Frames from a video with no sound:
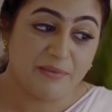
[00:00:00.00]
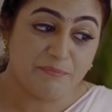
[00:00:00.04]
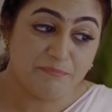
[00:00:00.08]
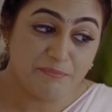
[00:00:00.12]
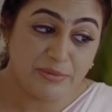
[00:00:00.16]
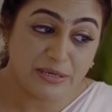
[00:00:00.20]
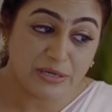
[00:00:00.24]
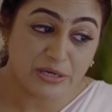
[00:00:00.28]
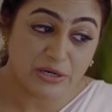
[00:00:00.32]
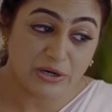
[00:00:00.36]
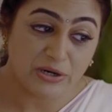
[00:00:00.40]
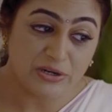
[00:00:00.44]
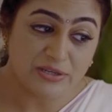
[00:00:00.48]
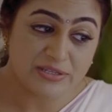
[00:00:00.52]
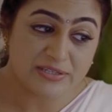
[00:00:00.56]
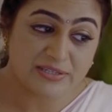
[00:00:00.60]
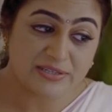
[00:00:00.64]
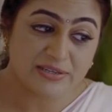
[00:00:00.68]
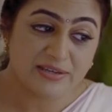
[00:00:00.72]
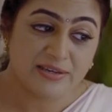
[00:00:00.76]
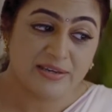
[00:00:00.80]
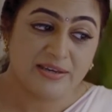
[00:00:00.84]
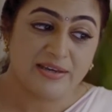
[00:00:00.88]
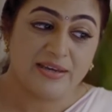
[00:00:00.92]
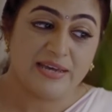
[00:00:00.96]

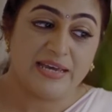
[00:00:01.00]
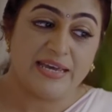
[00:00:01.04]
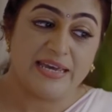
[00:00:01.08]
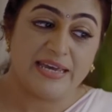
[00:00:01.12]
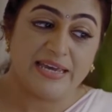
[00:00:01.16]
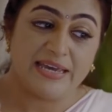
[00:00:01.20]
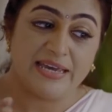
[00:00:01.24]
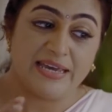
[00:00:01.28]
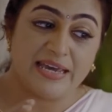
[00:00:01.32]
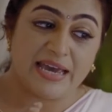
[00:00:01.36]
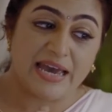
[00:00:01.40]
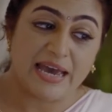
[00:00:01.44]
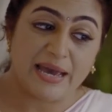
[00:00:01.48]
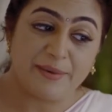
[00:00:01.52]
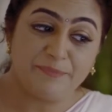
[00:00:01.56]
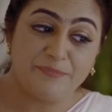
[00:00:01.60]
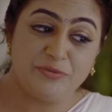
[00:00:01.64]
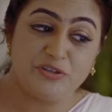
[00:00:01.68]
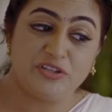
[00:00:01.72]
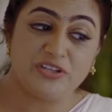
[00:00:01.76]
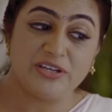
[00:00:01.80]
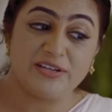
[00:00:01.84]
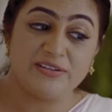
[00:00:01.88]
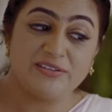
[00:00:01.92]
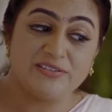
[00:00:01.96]
because
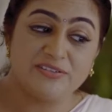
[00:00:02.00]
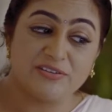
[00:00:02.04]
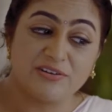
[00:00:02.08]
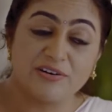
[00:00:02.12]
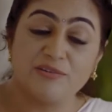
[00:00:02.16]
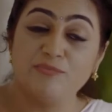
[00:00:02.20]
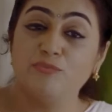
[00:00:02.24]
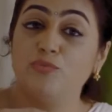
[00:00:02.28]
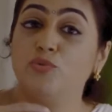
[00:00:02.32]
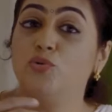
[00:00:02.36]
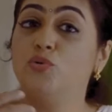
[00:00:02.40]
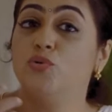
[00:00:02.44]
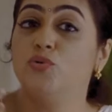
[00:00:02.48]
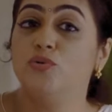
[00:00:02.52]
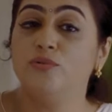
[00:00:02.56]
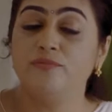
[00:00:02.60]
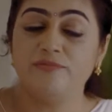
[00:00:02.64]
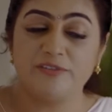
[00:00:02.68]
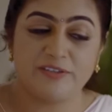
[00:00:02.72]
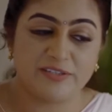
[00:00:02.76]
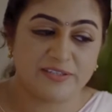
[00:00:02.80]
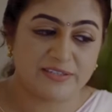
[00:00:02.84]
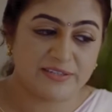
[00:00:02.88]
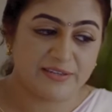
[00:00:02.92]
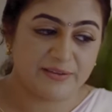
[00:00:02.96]
absence
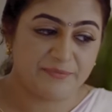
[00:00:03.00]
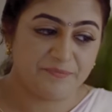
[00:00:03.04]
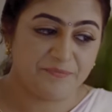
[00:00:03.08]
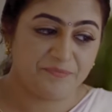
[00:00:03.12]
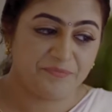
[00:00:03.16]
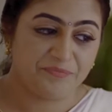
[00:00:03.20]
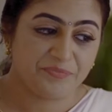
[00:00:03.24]
removes